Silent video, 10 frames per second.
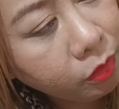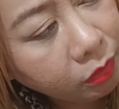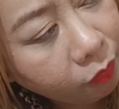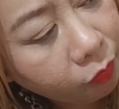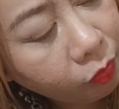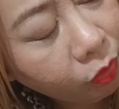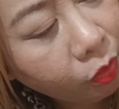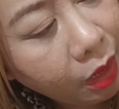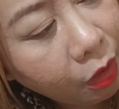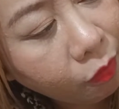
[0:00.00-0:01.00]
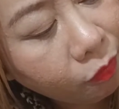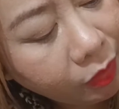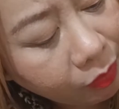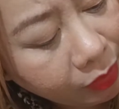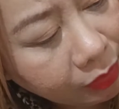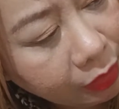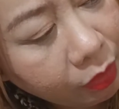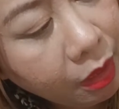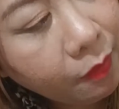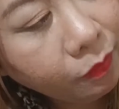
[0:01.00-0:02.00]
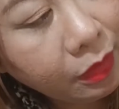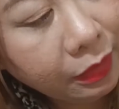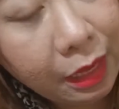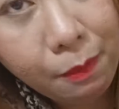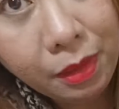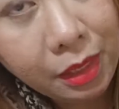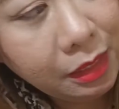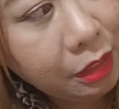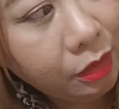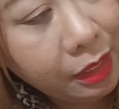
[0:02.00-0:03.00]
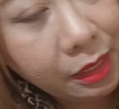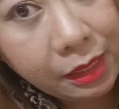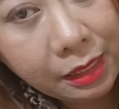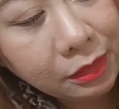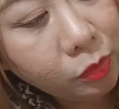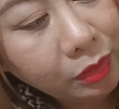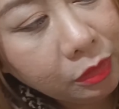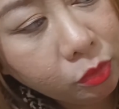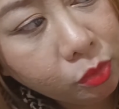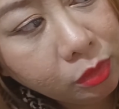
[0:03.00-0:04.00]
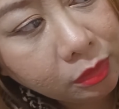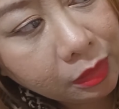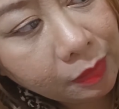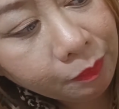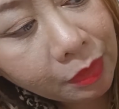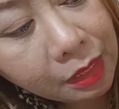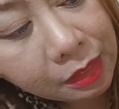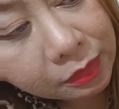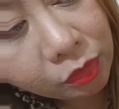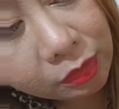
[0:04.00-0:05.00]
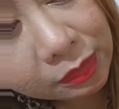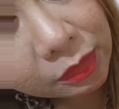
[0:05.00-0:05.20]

beautiful or how very clear the camera here in S22 Ultra. So